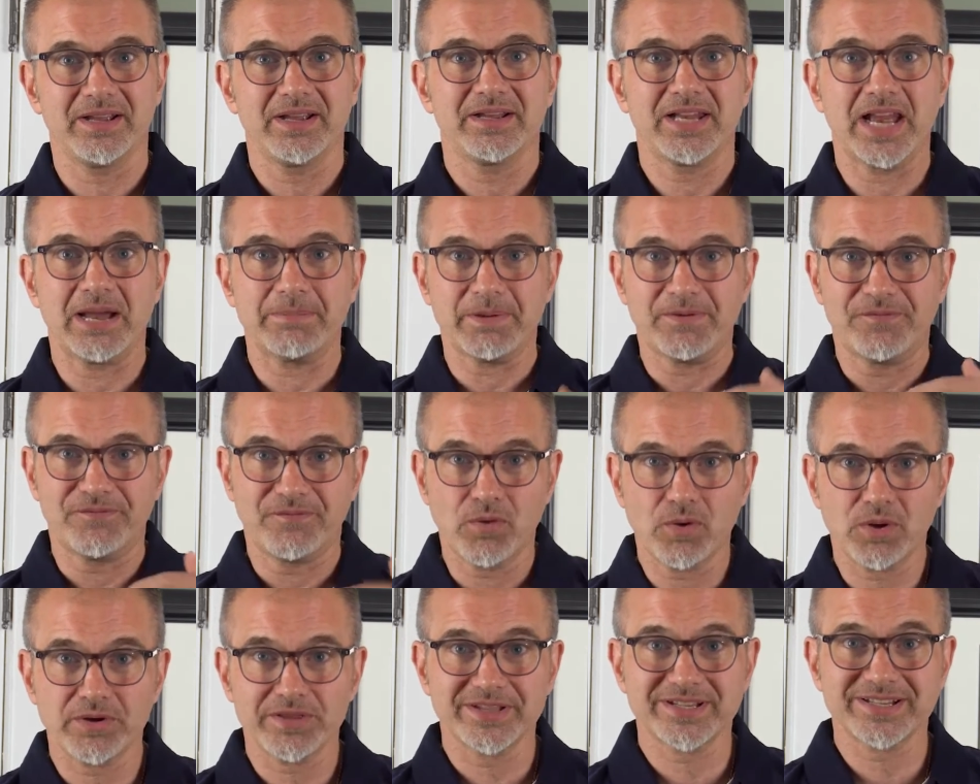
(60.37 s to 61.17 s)
Now
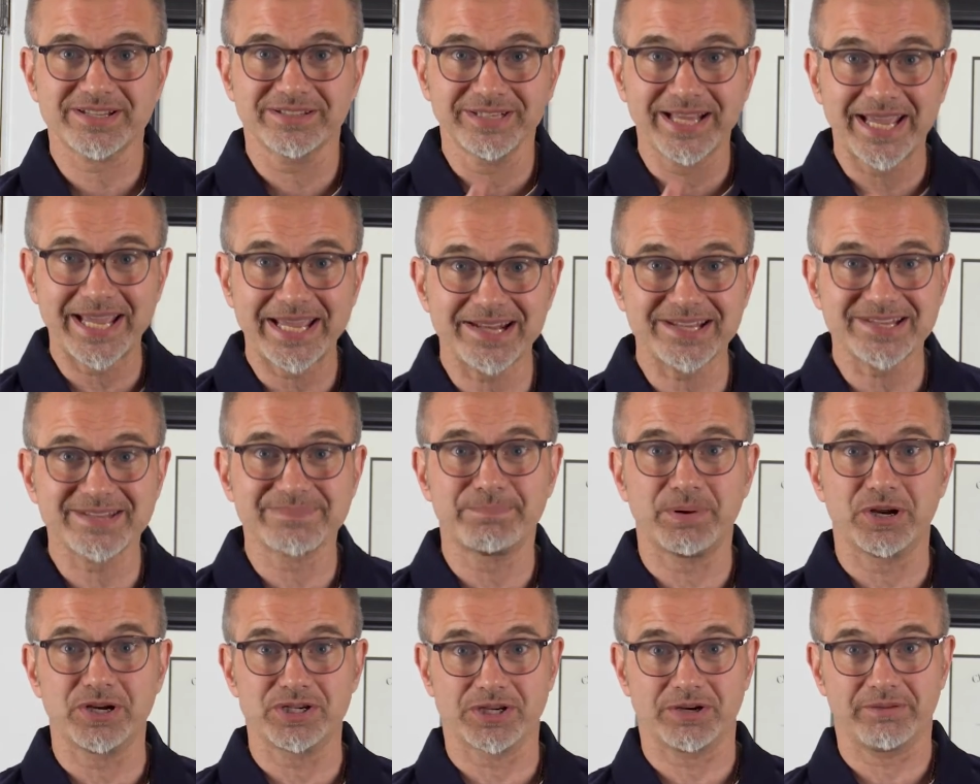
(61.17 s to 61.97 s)
before this latest
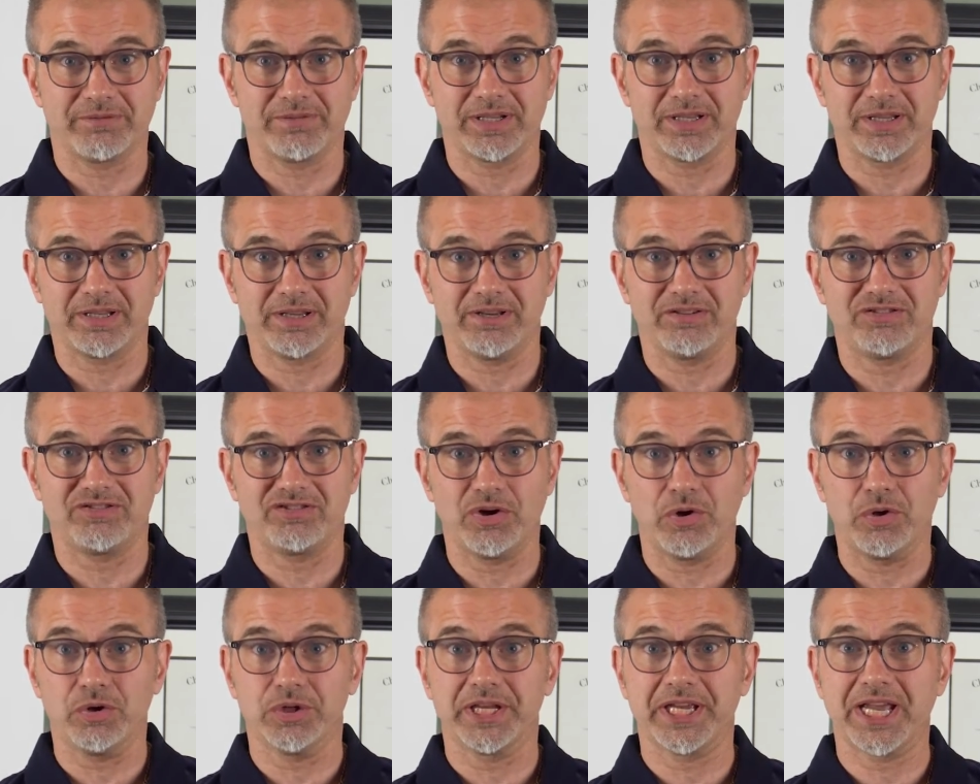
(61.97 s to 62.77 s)
budget release,
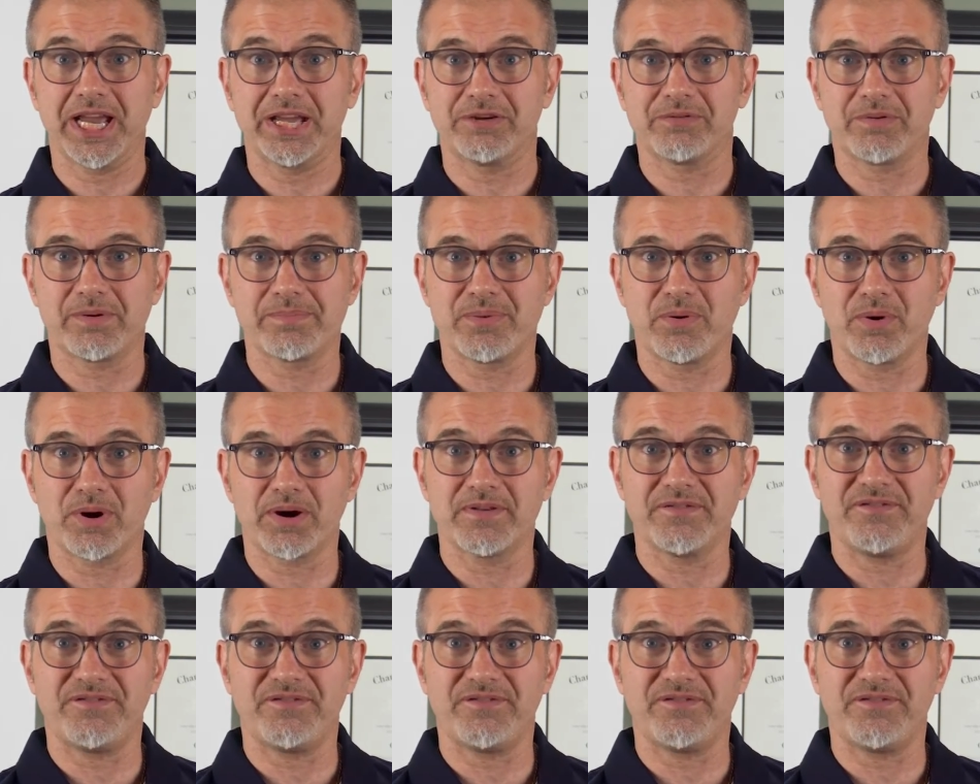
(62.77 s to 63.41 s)
you only had to report